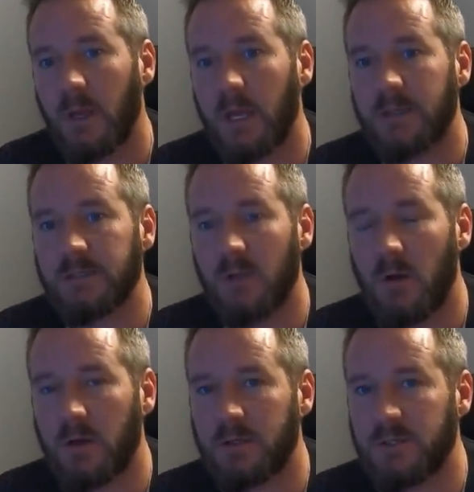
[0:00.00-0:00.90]
as
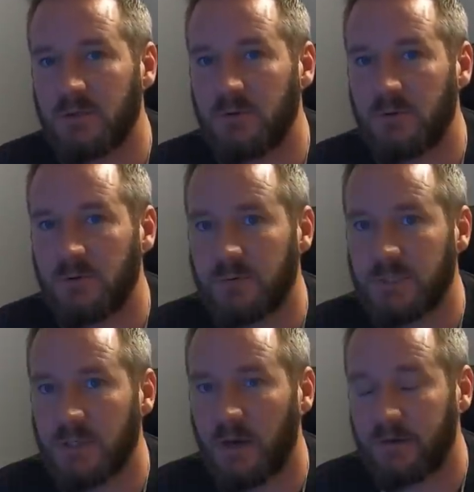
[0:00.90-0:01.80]
long as you
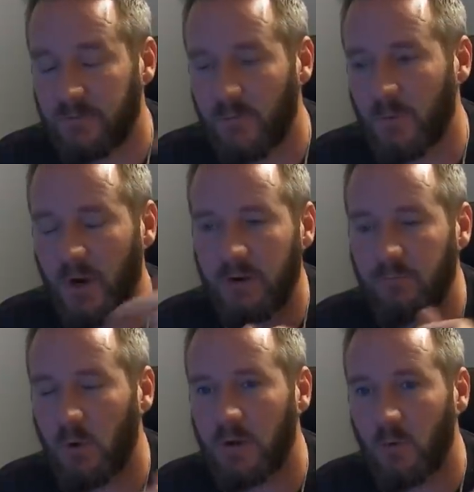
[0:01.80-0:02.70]
used a different brand
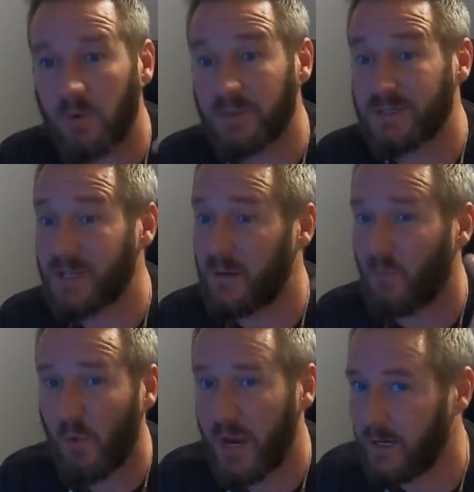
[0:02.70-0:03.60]
of oil with the
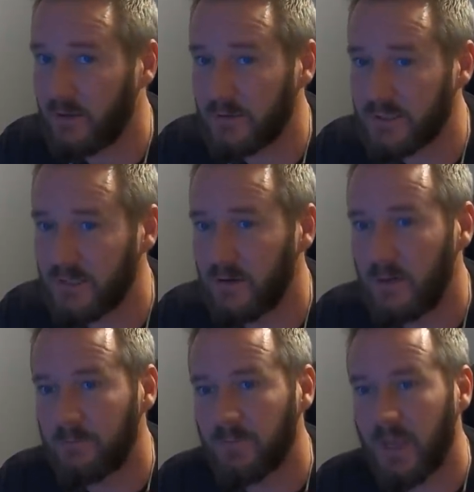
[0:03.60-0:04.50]
same ratings
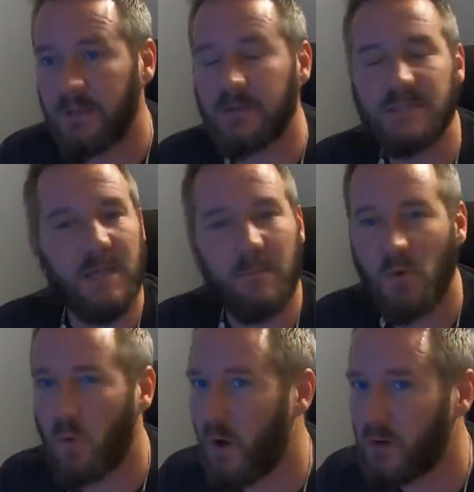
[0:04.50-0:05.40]
and the same
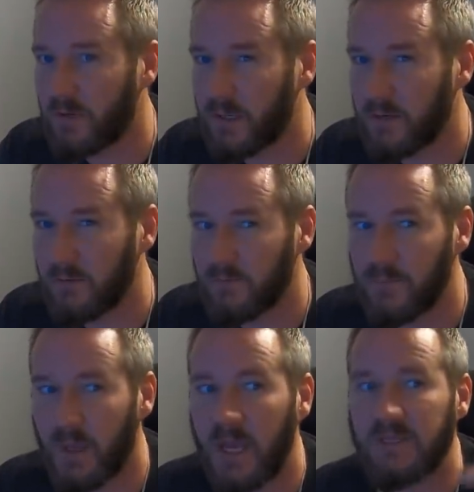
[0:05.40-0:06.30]
quality
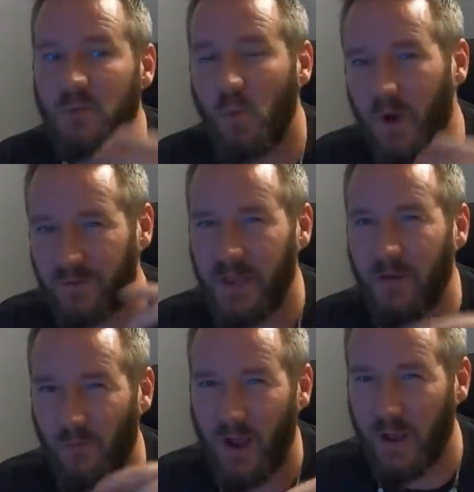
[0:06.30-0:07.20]
as what
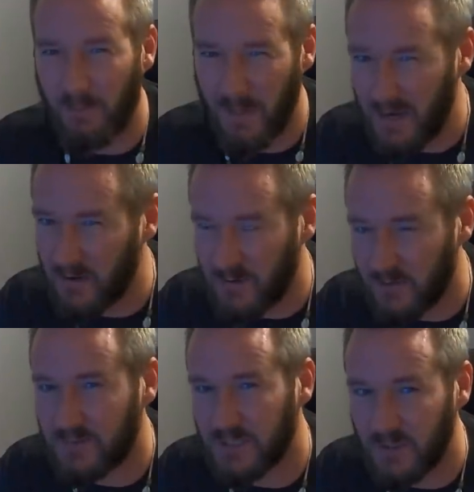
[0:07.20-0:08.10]
they recommended
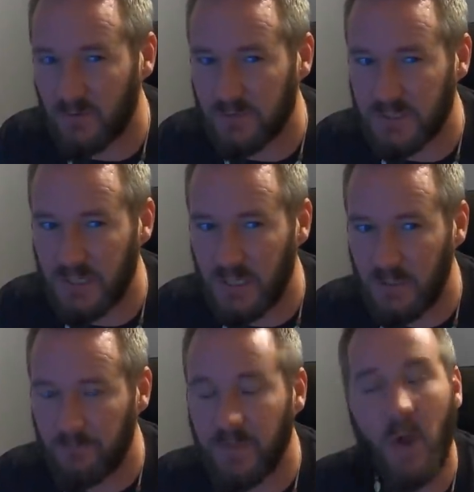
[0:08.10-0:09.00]
you to use.
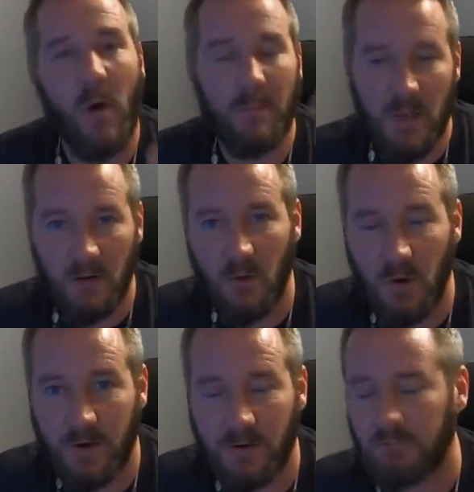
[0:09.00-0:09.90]
Now, I'm not a
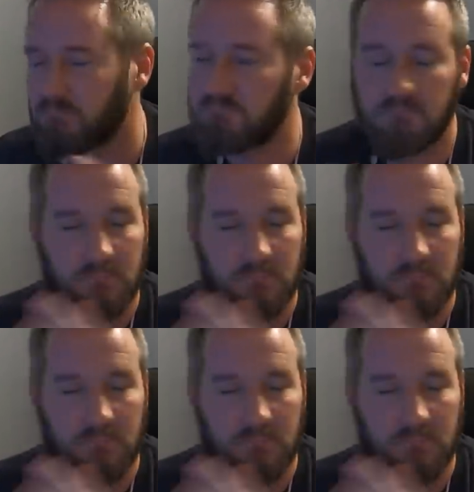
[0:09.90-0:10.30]
lawyer.